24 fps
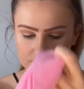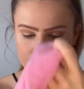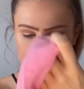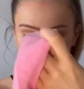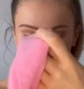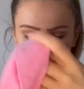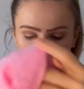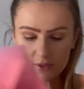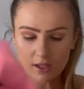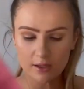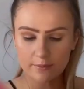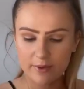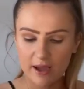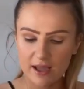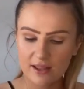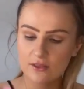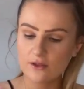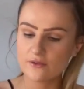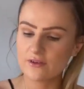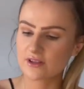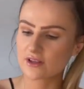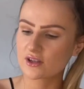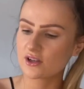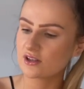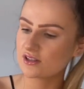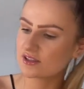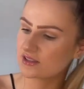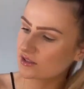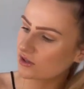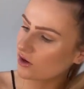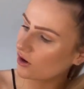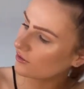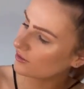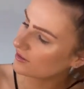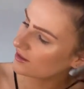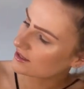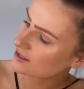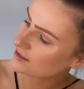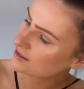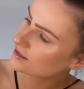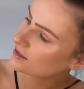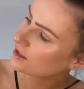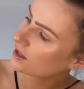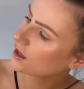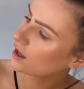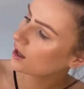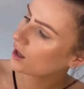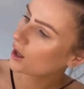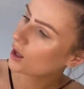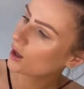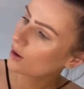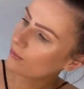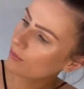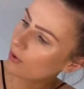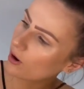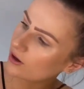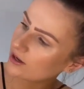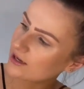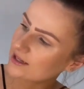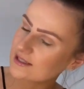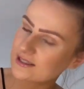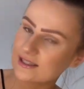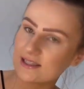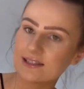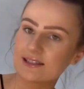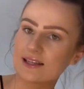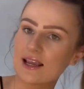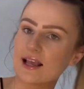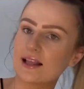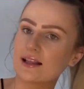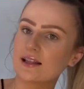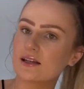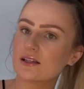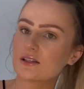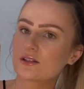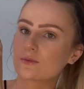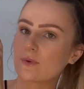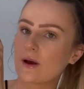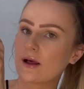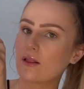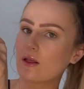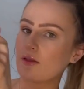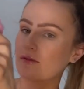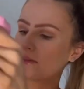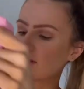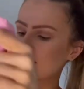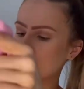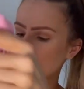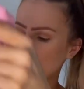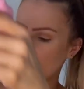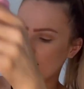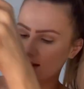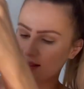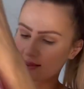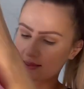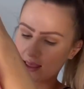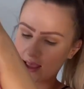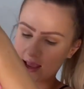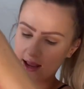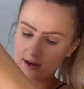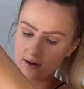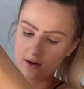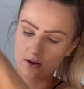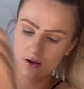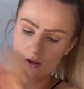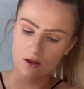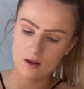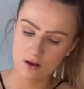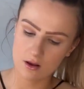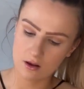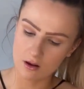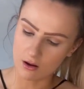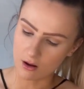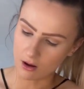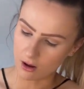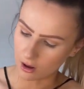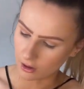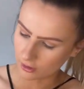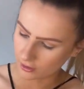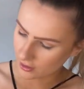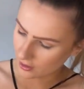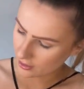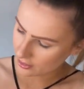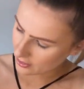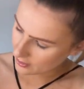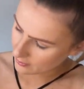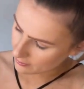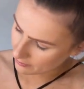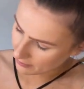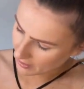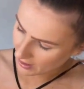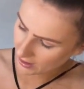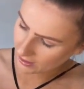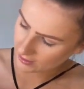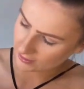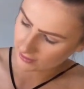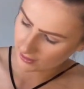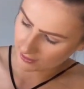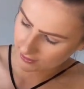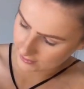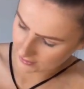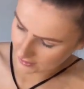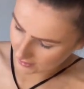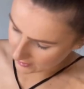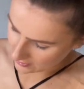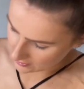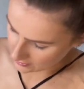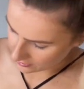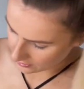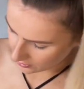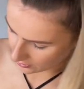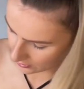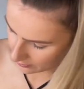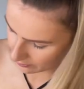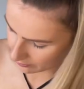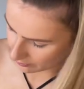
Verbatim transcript: But I love it. It's got this pocket detailing as well on this side, and then on the back, like near the bum